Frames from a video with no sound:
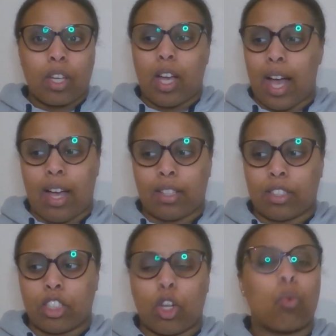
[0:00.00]

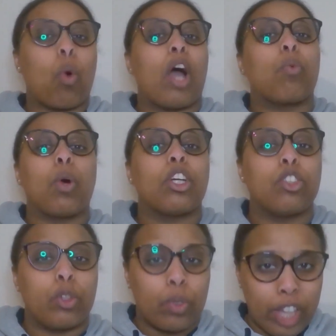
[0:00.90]
And, you know, why
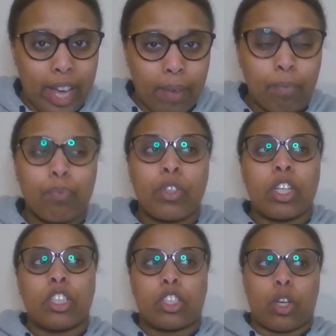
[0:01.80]
weren't you there?
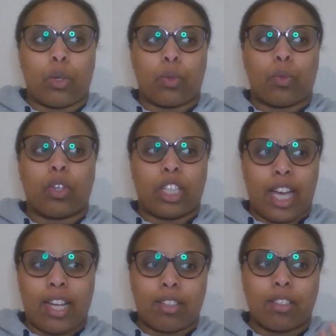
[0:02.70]
So,
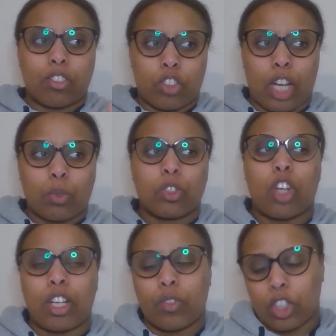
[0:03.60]
again, Jack was
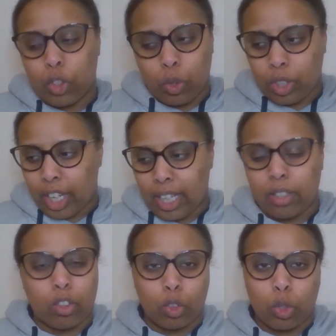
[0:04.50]
trying to reassure
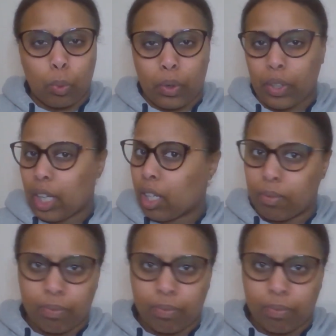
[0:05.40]
Kate not to worry.